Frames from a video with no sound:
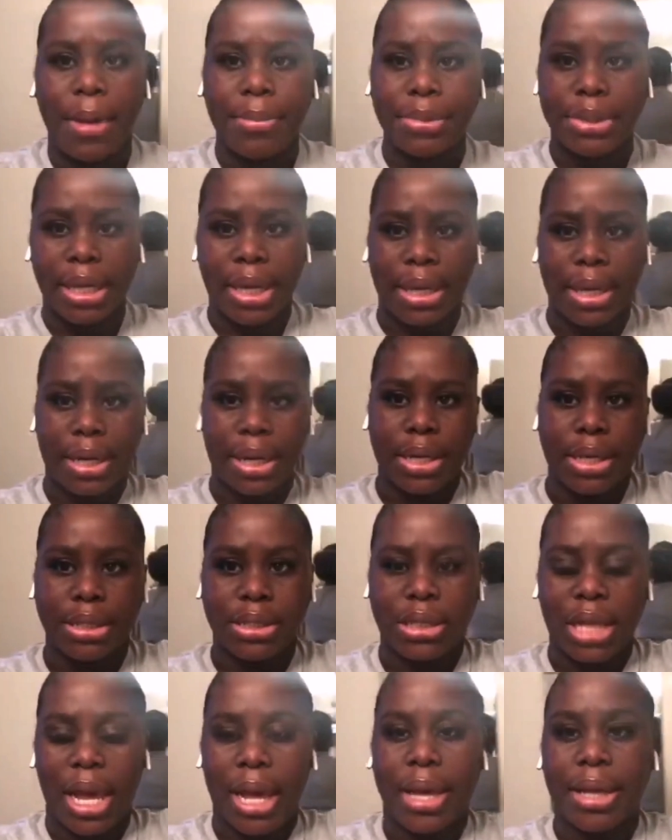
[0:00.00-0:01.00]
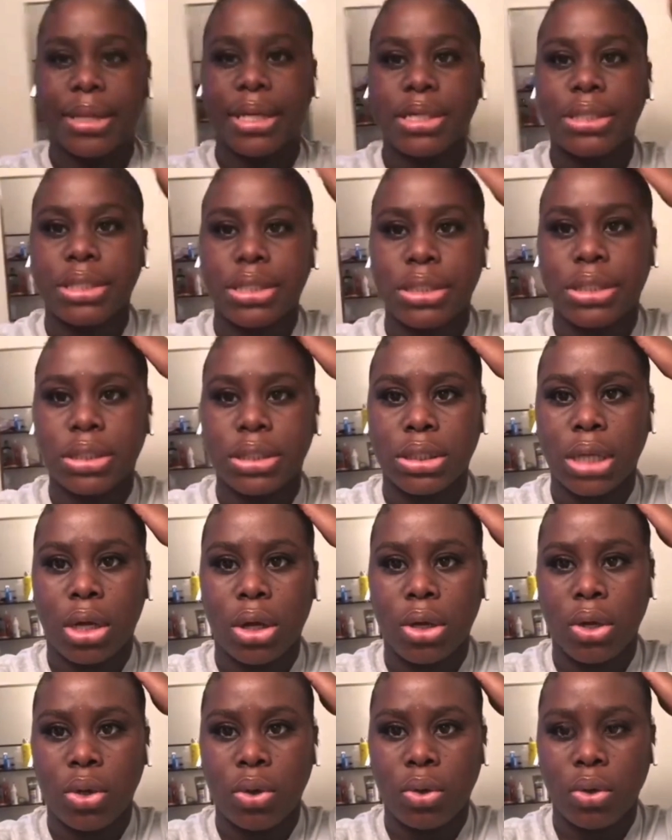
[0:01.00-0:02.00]
digging this. Like, this is
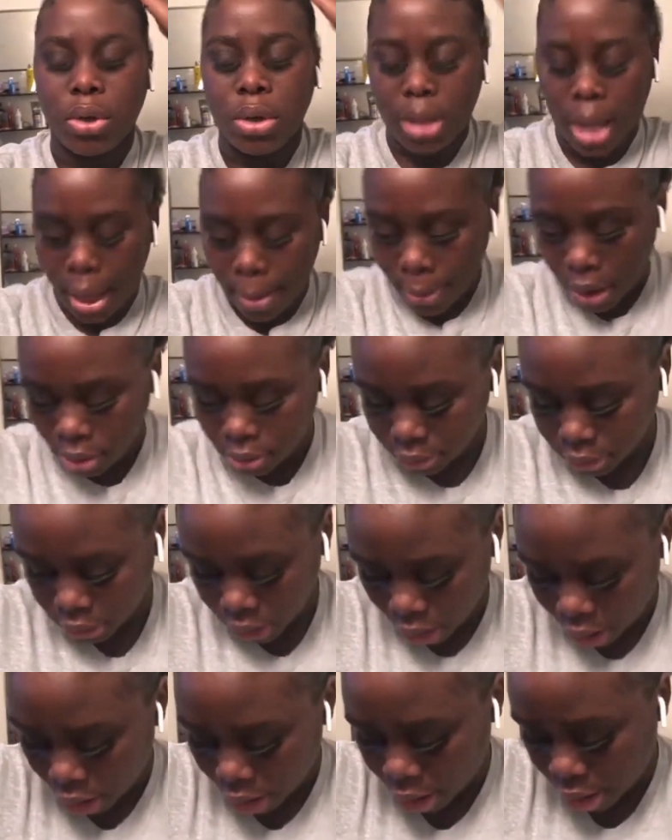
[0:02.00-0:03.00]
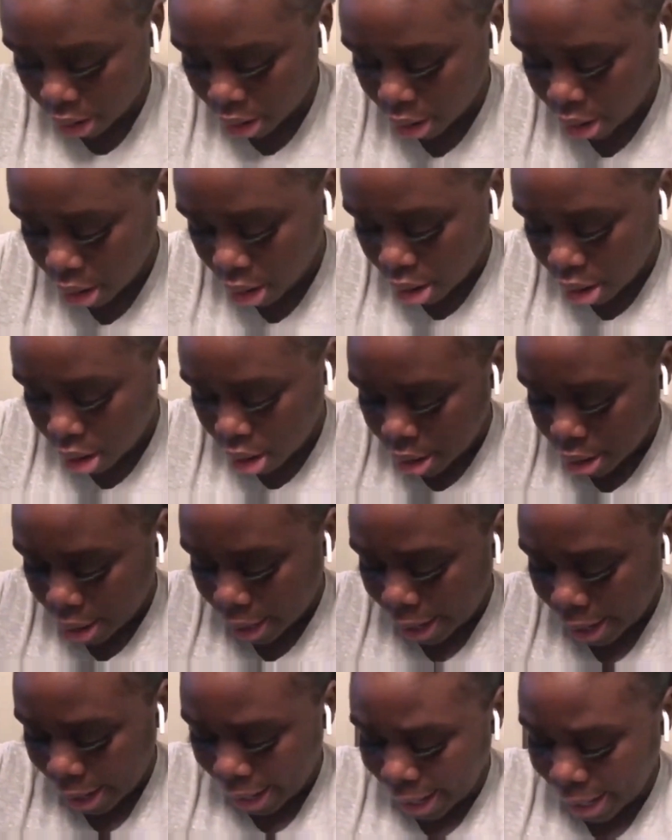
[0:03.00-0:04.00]
so, I'm gonna start
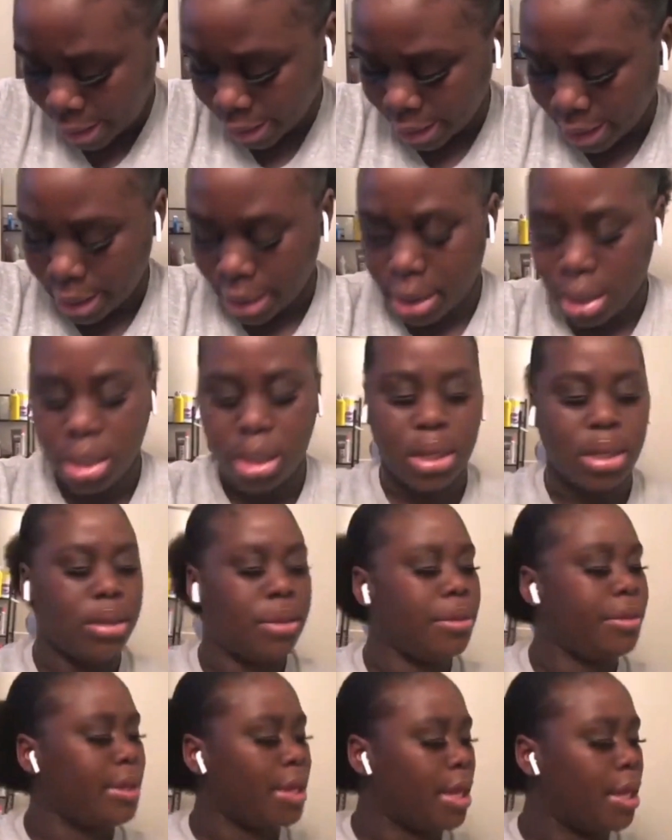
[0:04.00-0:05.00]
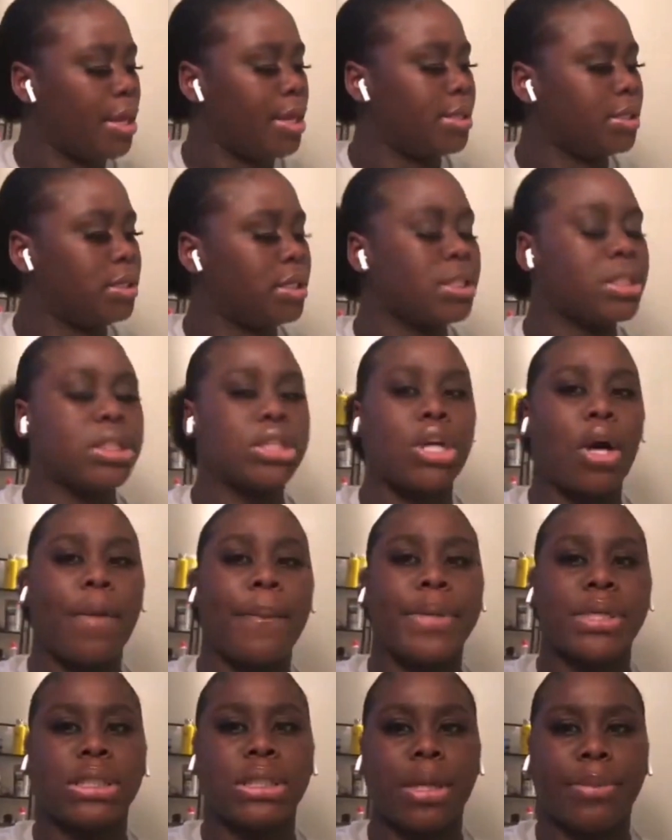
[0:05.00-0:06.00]
adding this. This is gonna
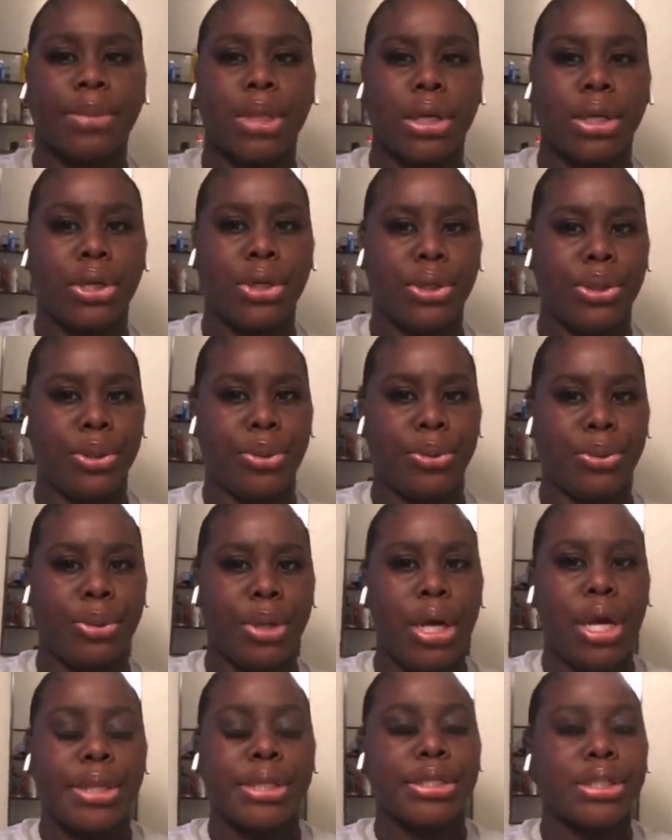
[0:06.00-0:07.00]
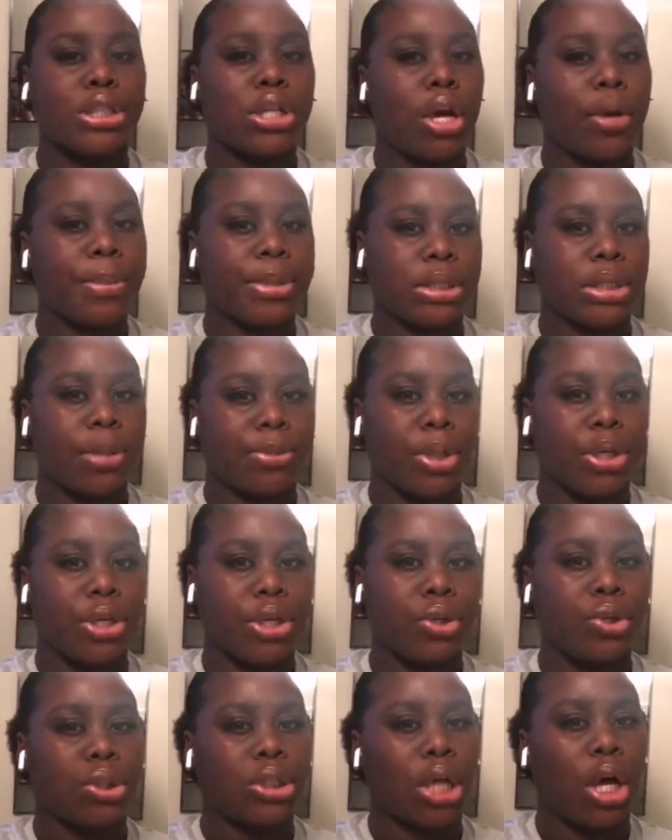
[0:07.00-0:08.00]
be something new. This is gonna be something
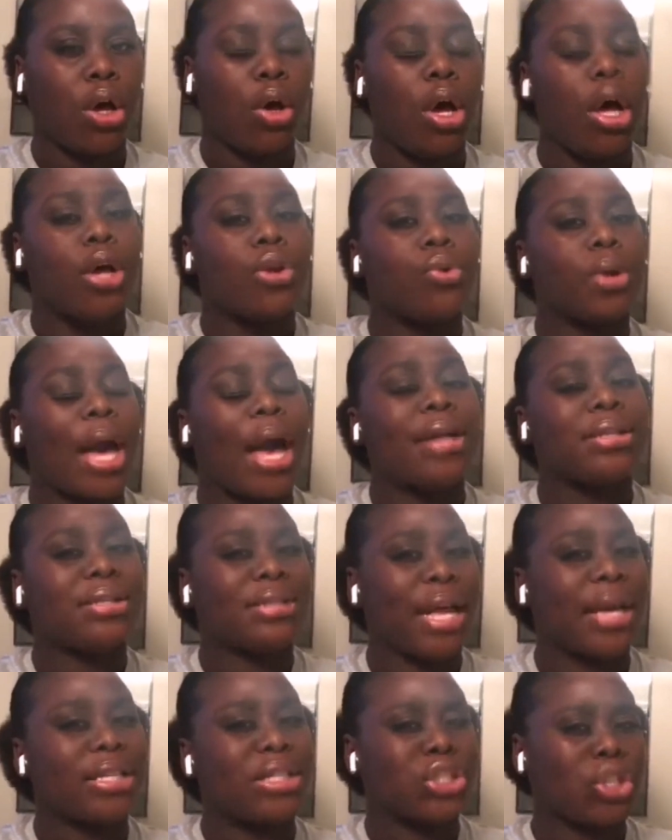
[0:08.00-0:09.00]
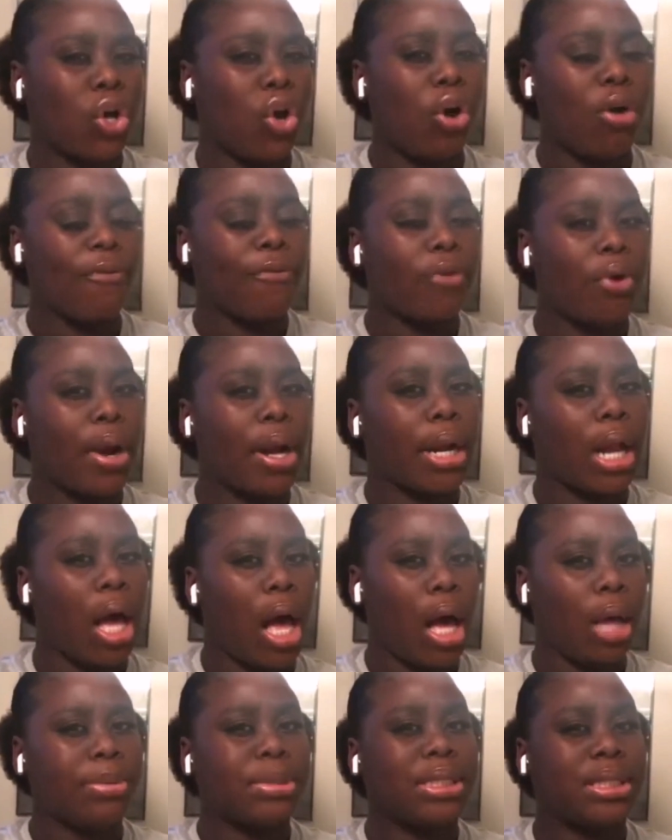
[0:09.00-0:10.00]
new. So you guys, stay tuned for an
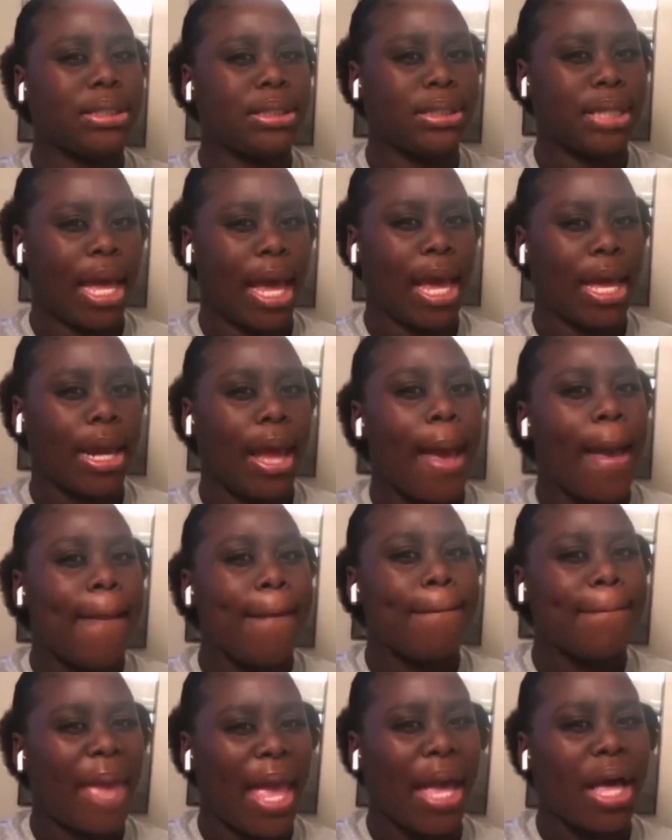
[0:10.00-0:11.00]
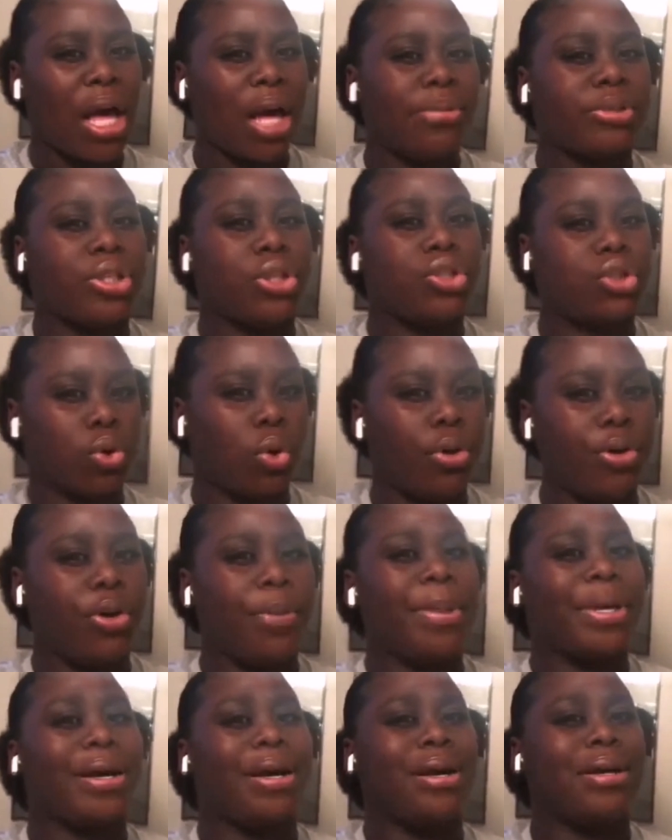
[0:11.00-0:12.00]
up-to-date makeup tutorial,
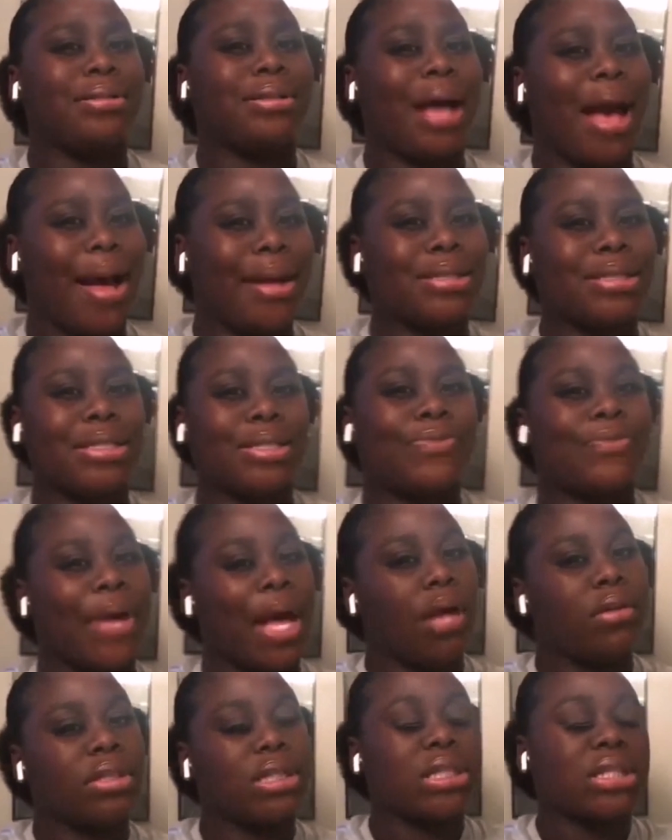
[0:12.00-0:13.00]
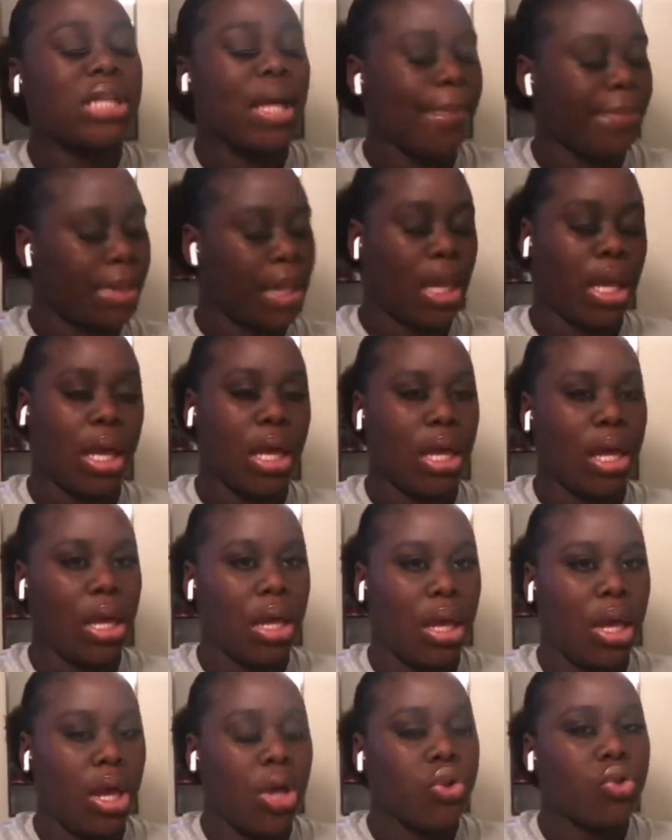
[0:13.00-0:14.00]
because I just found something,
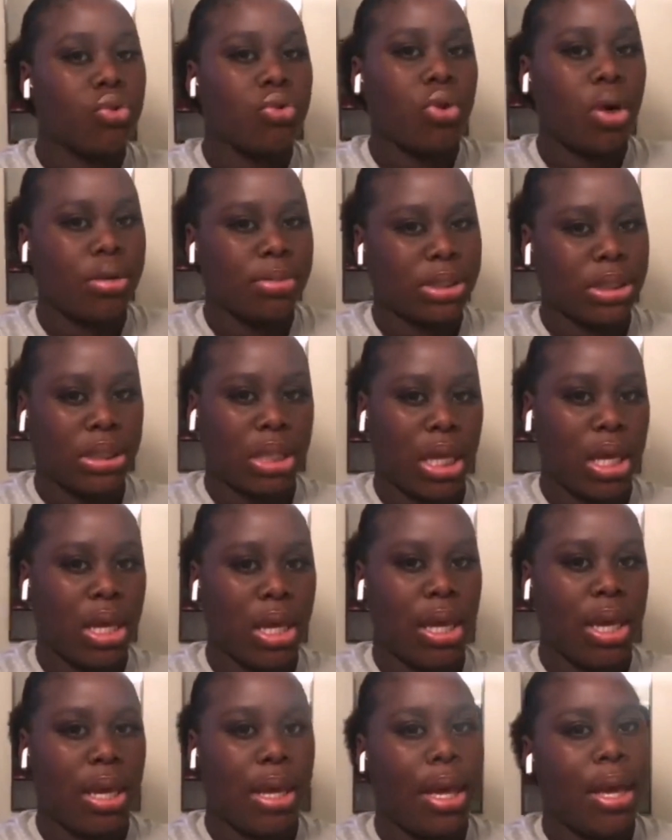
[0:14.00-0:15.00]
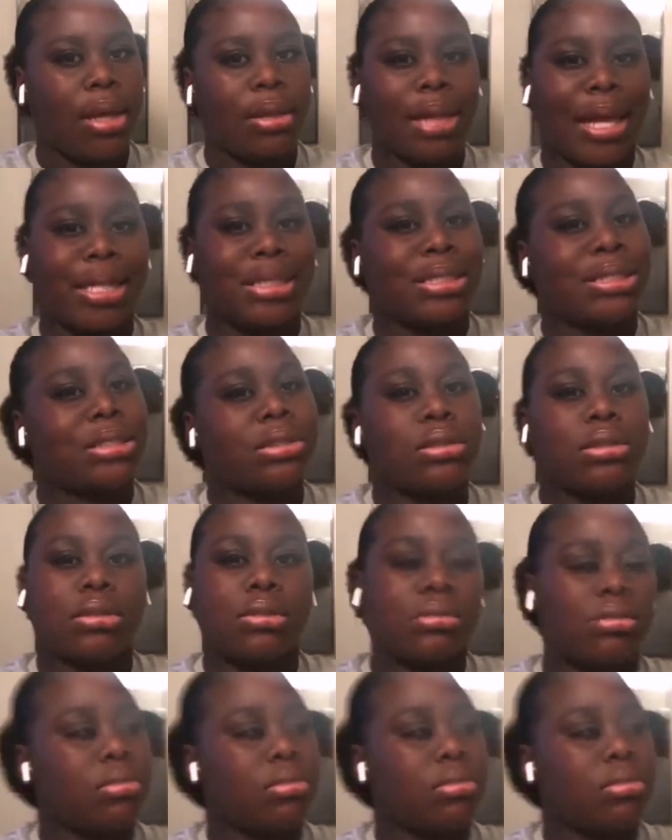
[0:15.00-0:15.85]
you know what I'm saying, that's